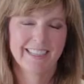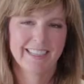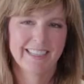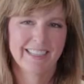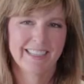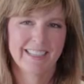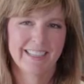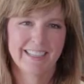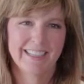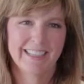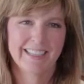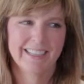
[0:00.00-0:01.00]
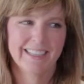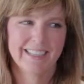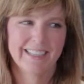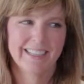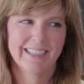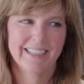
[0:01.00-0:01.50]

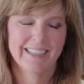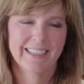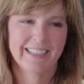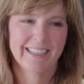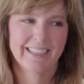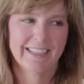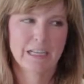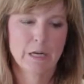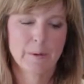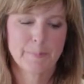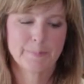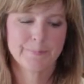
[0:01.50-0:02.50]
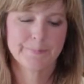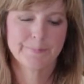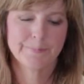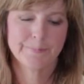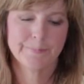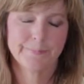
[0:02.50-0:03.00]

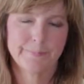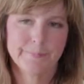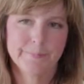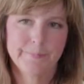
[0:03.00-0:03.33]
The person shown says nothing.